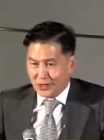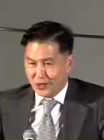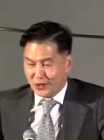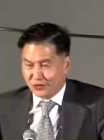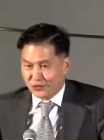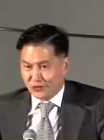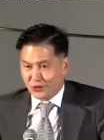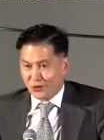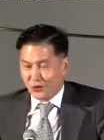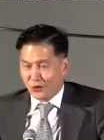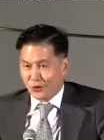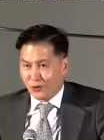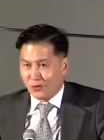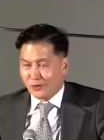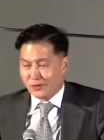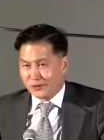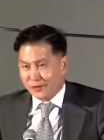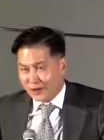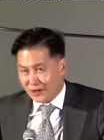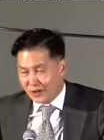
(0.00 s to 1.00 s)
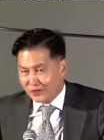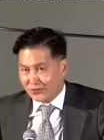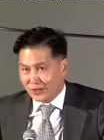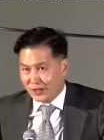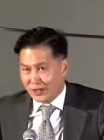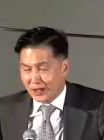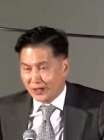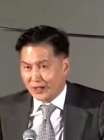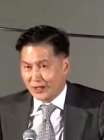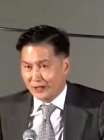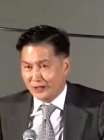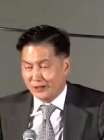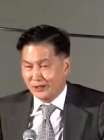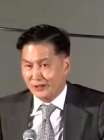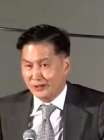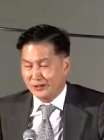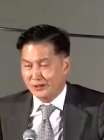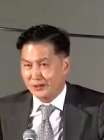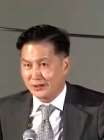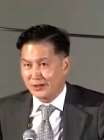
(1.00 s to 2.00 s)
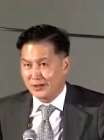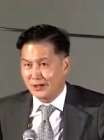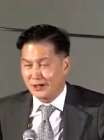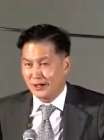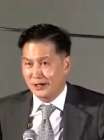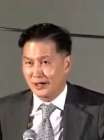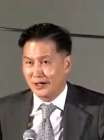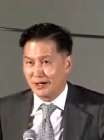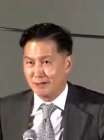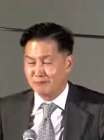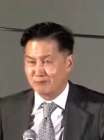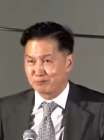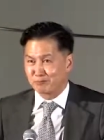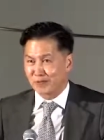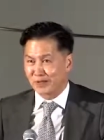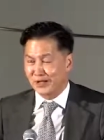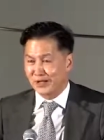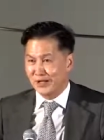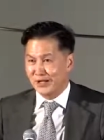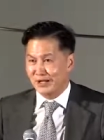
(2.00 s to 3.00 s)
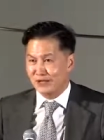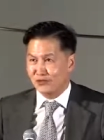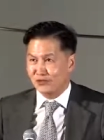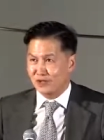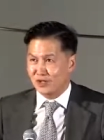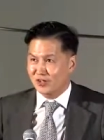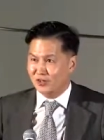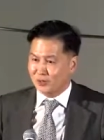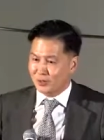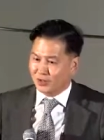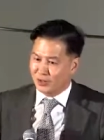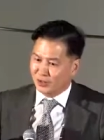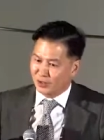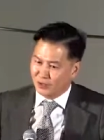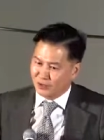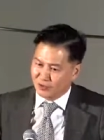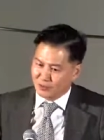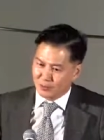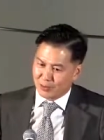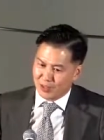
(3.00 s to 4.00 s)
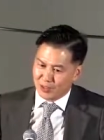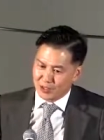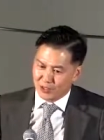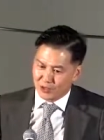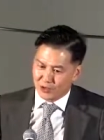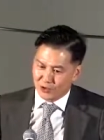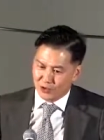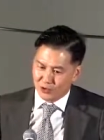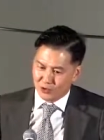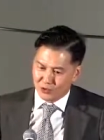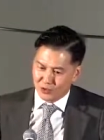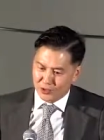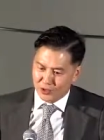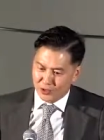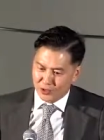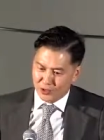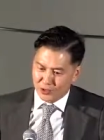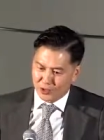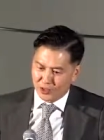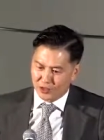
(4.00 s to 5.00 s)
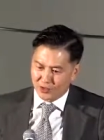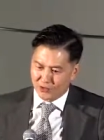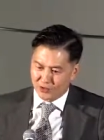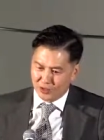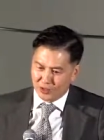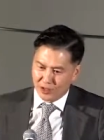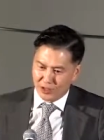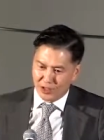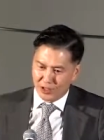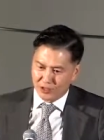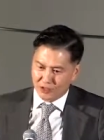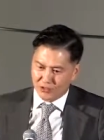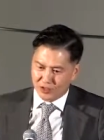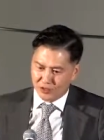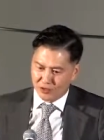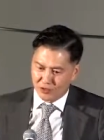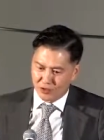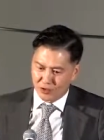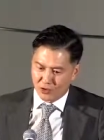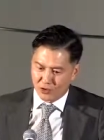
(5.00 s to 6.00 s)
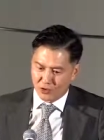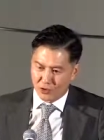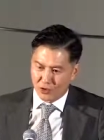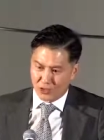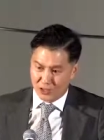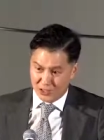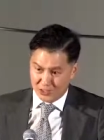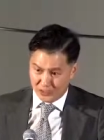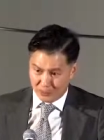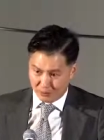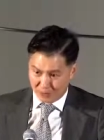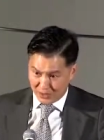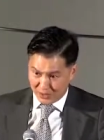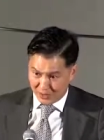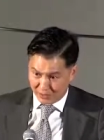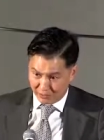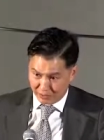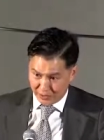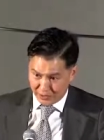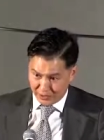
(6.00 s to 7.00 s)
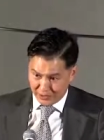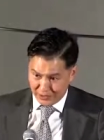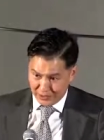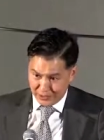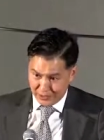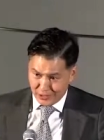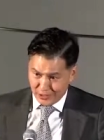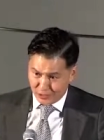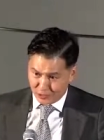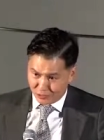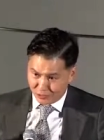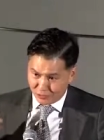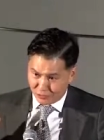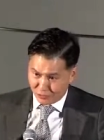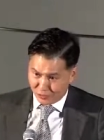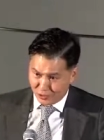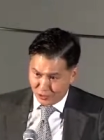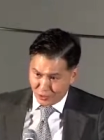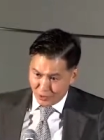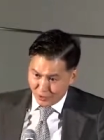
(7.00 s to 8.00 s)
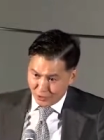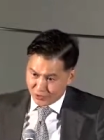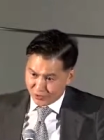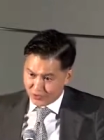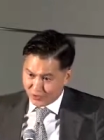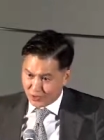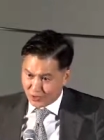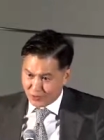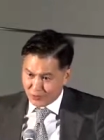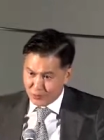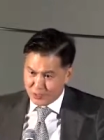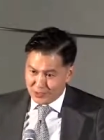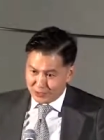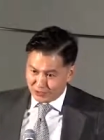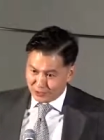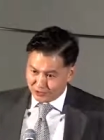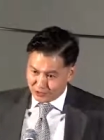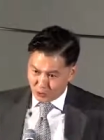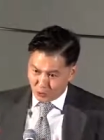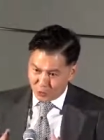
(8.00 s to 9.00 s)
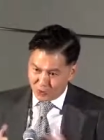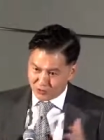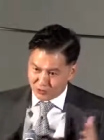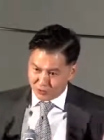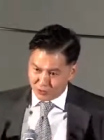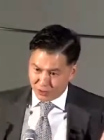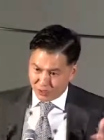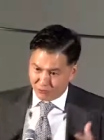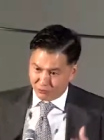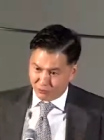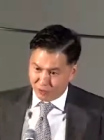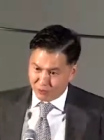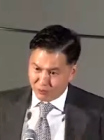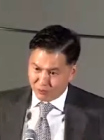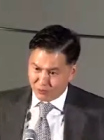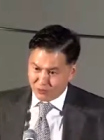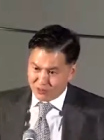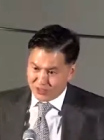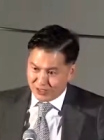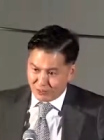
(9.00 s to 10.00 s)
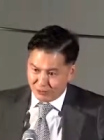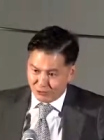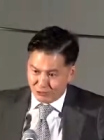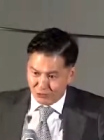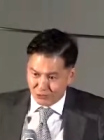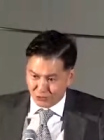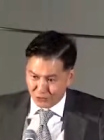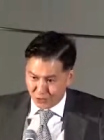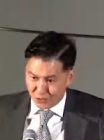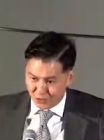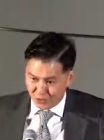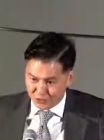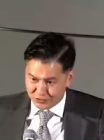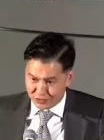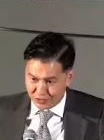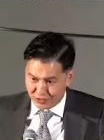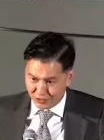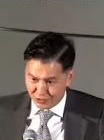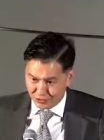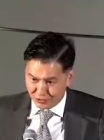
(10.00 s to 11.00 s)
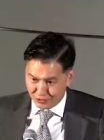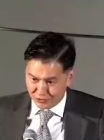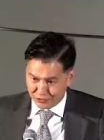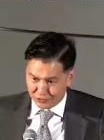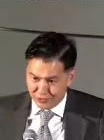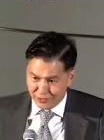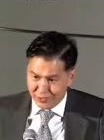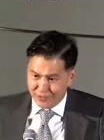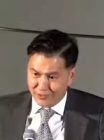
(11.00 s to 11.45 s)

So yes, I actually spent a lot of my younger days outside of Hong Kong in the Bay Area. So for the longest time, there's always a rivalry between San Francisco and Los Angeles.